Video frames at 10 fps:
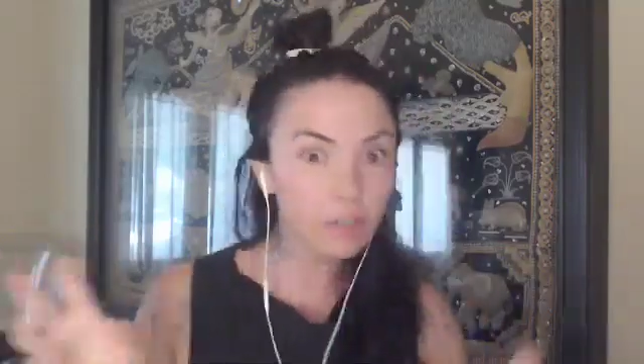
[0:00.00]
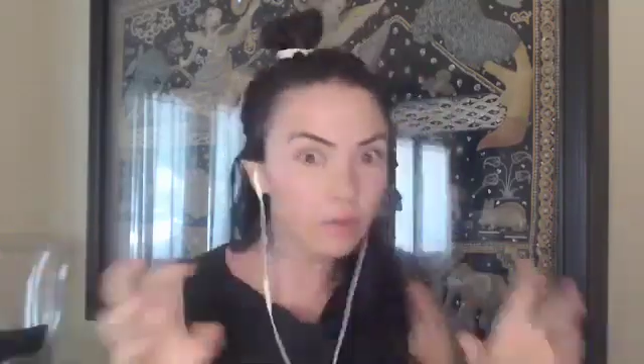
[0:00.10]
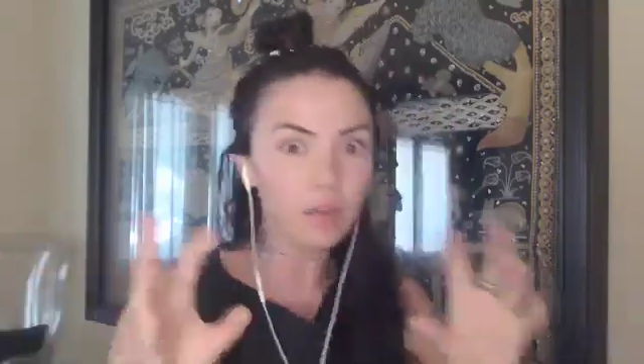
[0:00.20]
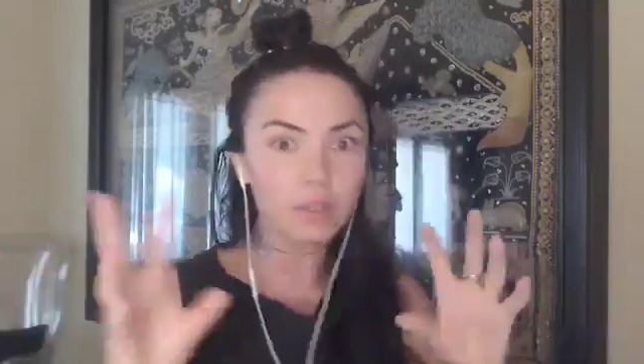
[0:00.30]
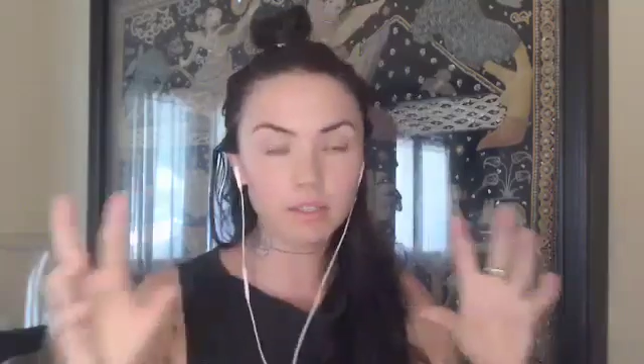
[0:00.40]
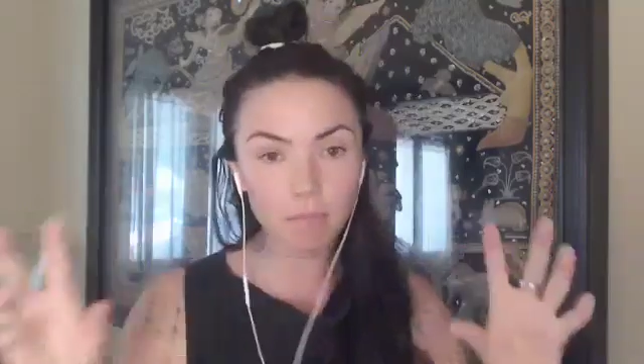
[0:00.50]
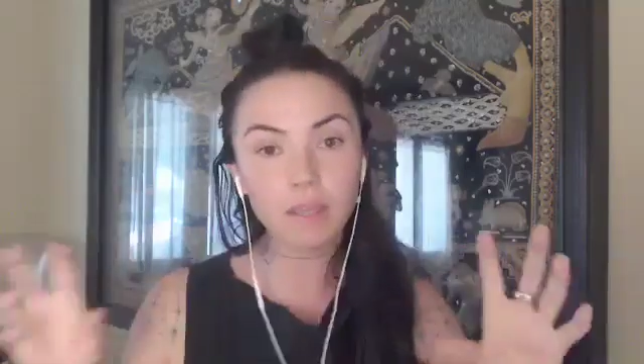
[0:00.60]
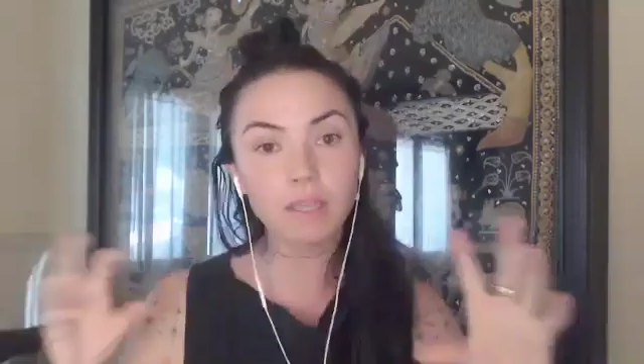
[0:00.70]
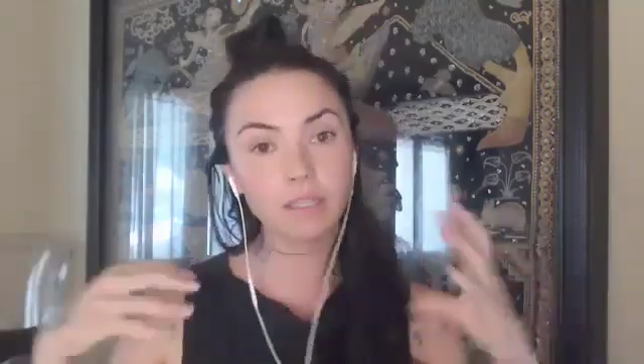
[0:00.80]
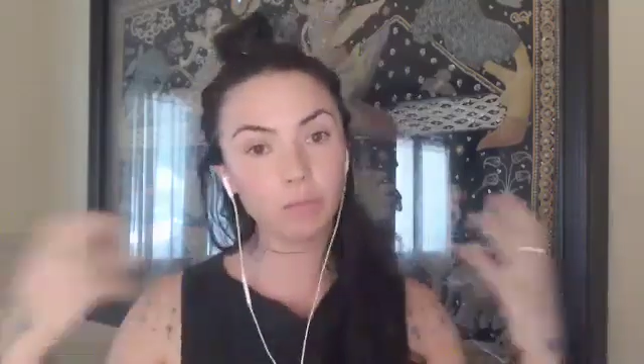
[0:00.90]
There are some
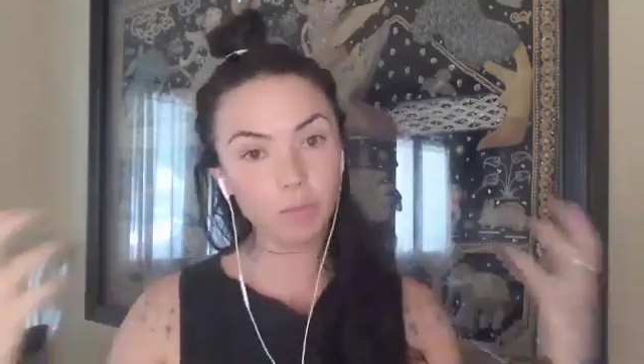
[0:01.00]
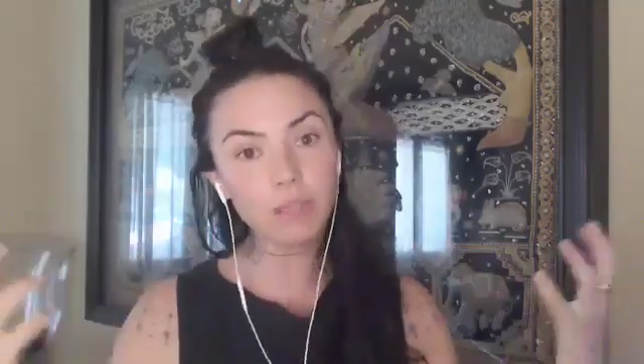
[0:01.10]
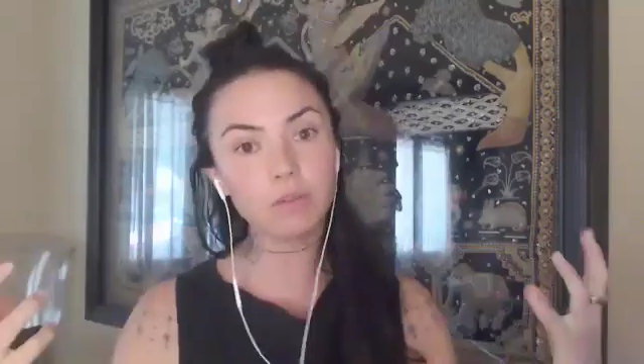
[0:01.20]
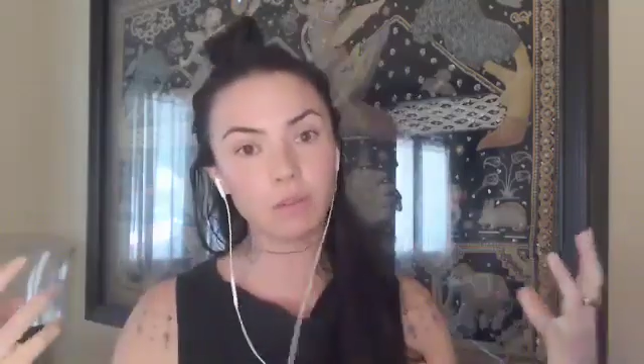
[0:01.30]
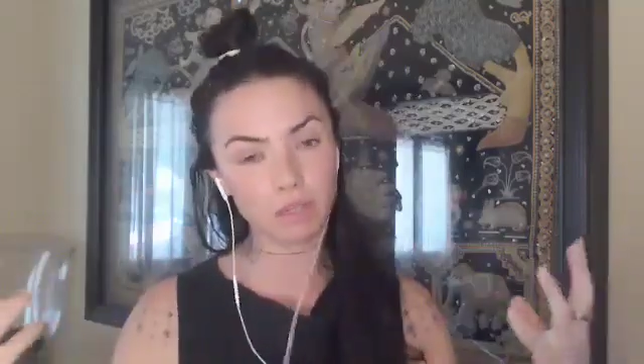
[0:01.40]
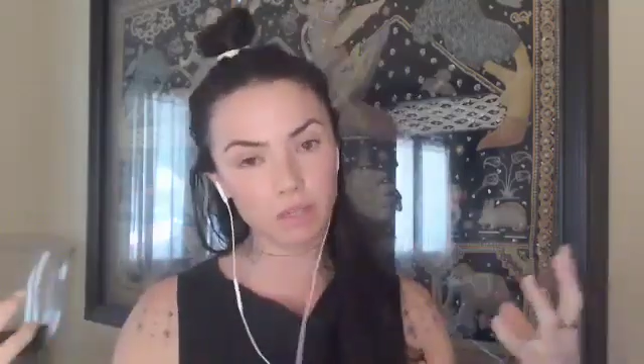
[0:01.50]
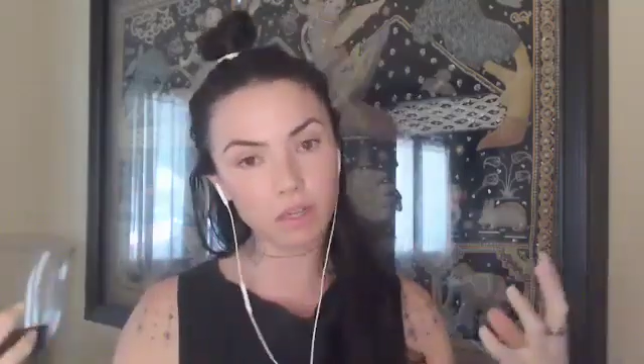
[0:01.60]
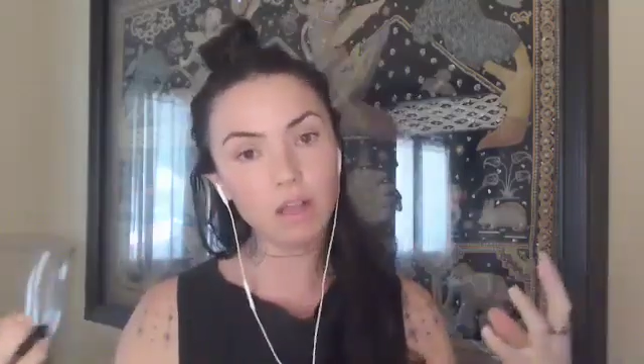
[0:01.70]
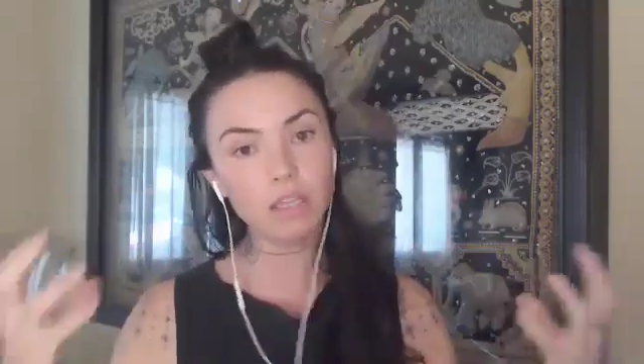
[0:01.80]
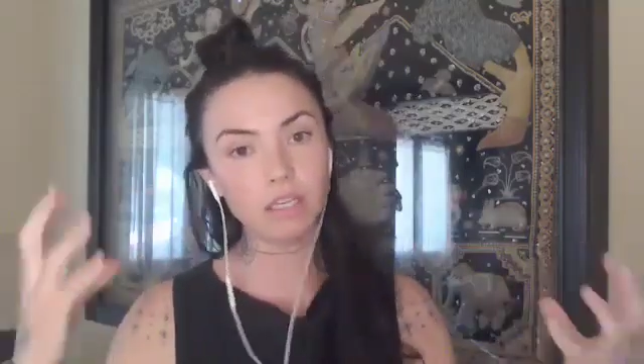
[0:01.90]
things that we use in
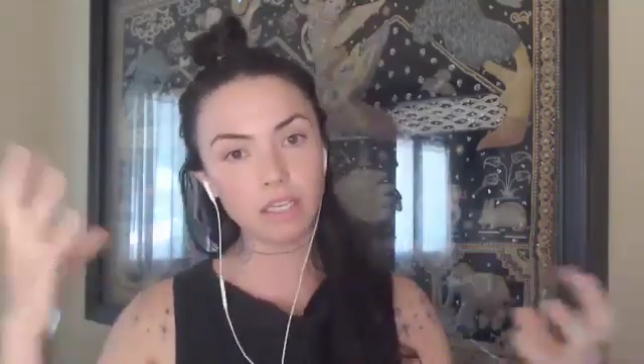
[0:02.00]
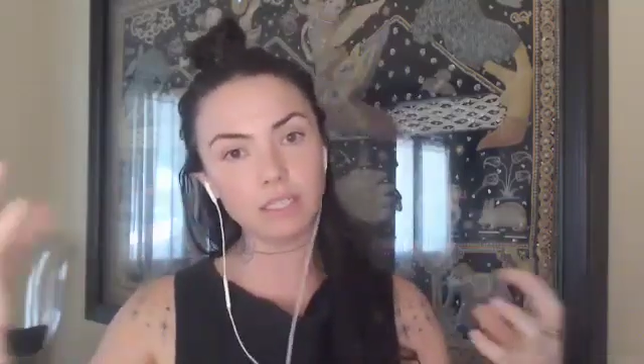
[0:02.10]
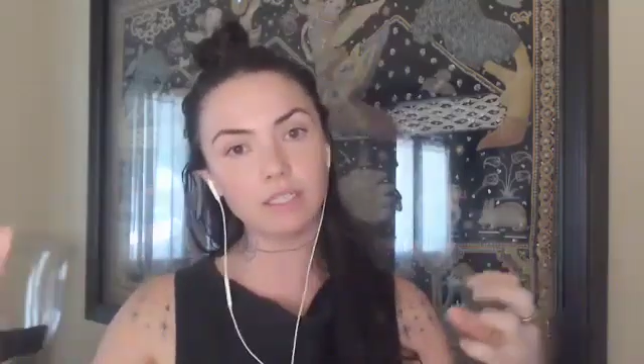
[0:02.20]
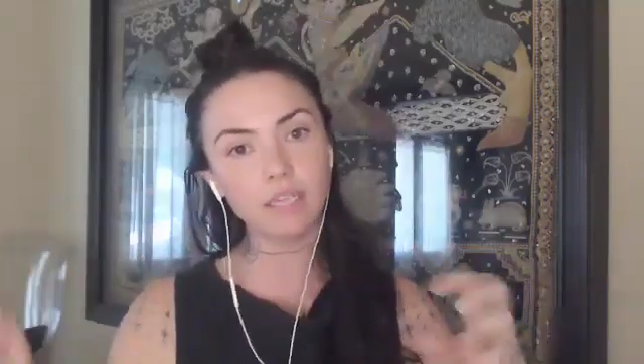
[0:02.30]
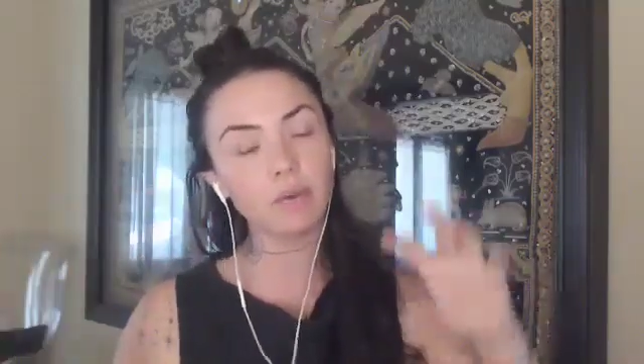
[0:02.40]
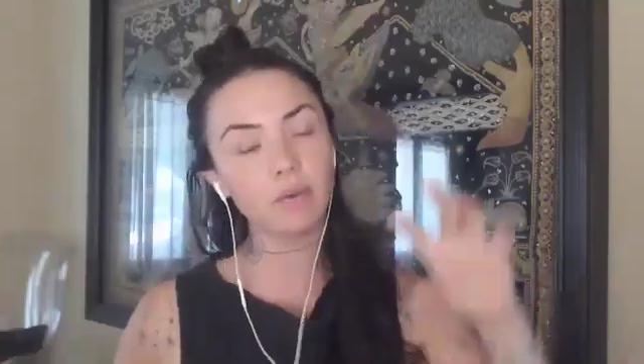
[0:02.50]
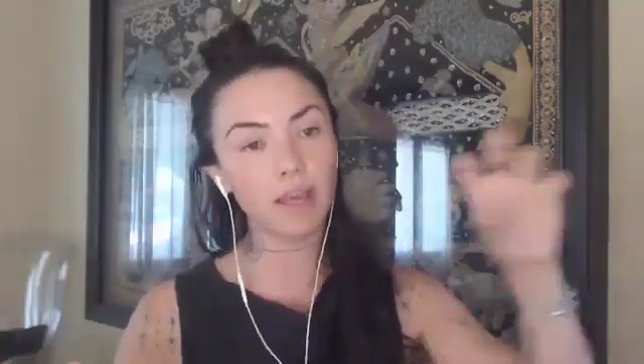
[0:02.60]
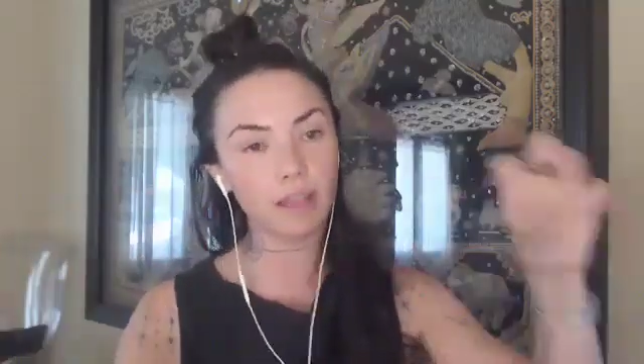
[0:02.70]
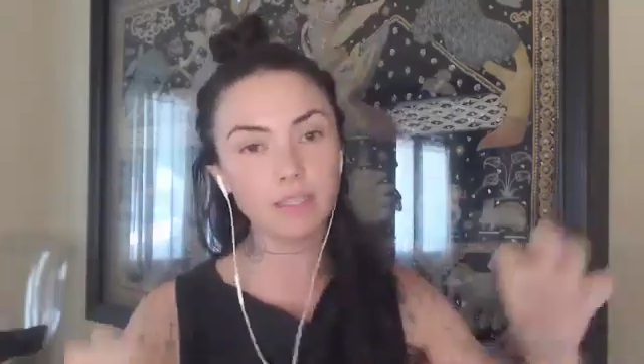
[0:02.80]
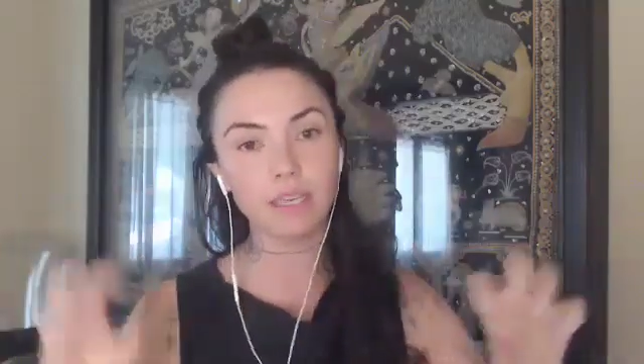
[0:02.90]
ontology to say, okay,
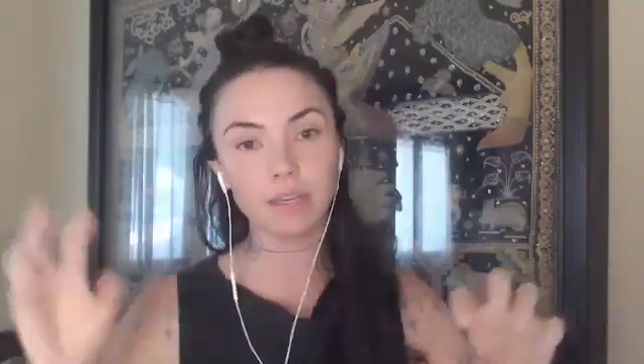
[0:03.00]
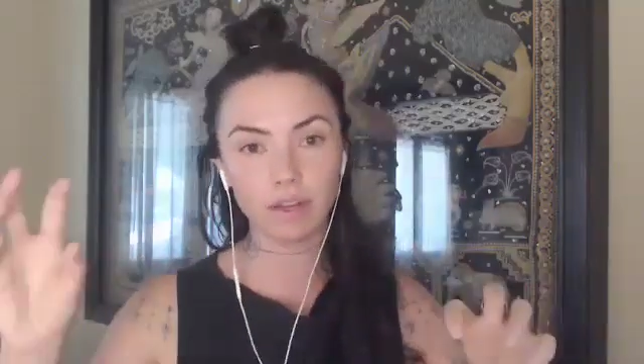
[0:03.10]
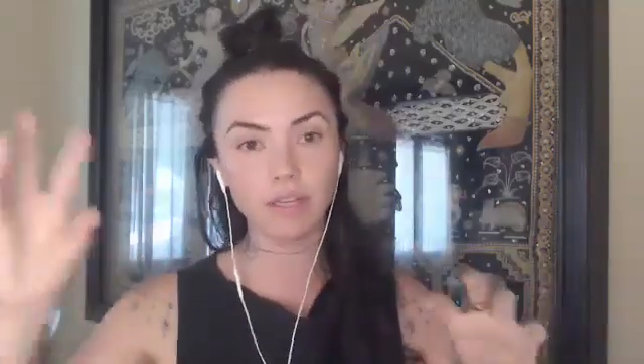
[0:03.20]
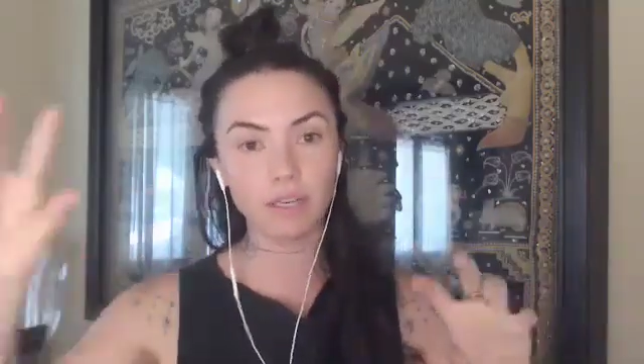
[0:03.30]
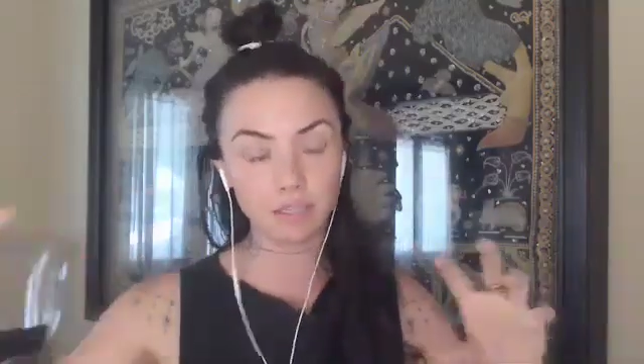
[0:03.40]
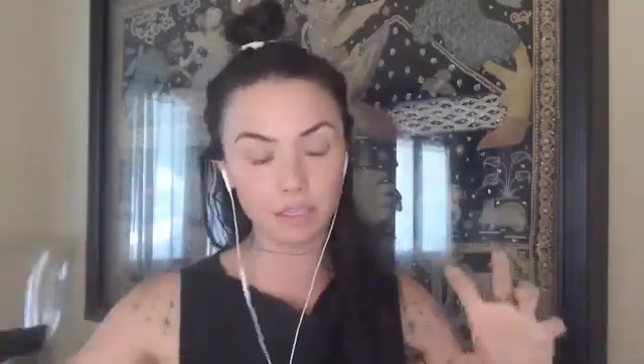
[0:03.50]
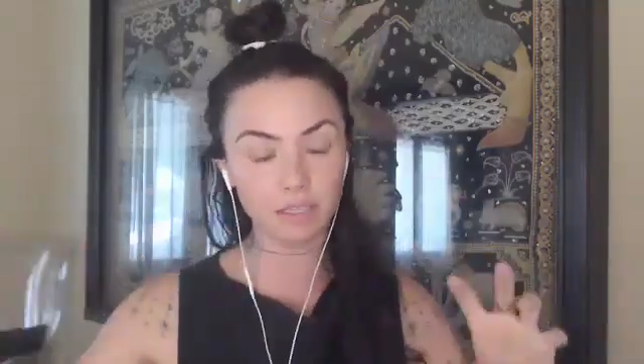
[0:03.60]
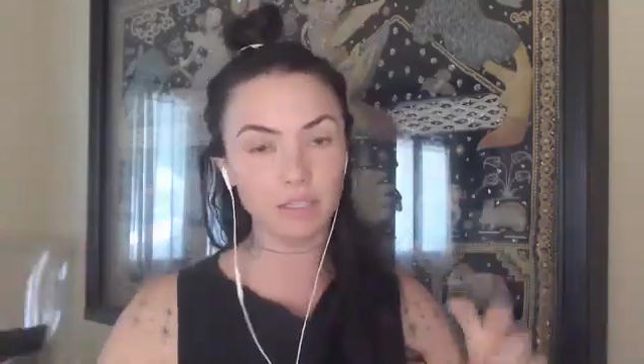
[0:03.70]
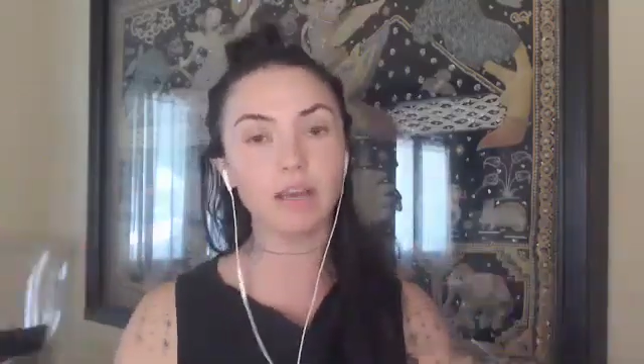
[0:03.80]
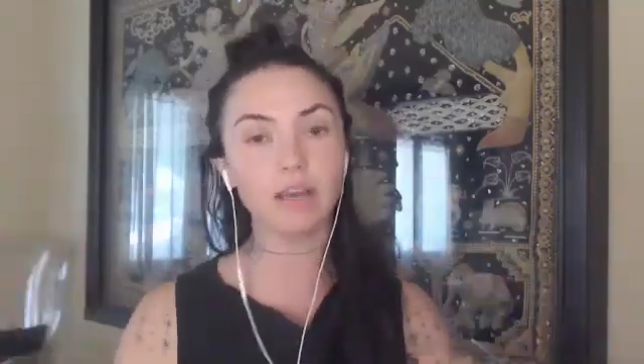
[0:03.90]
let's get grounded and da da
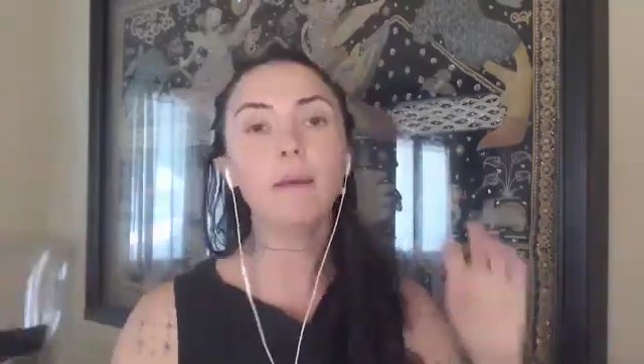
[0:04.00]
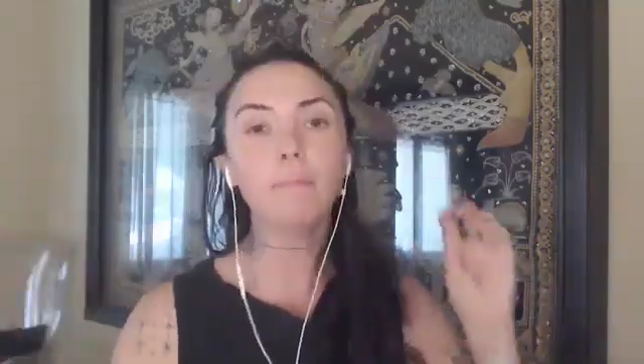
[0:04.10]
da.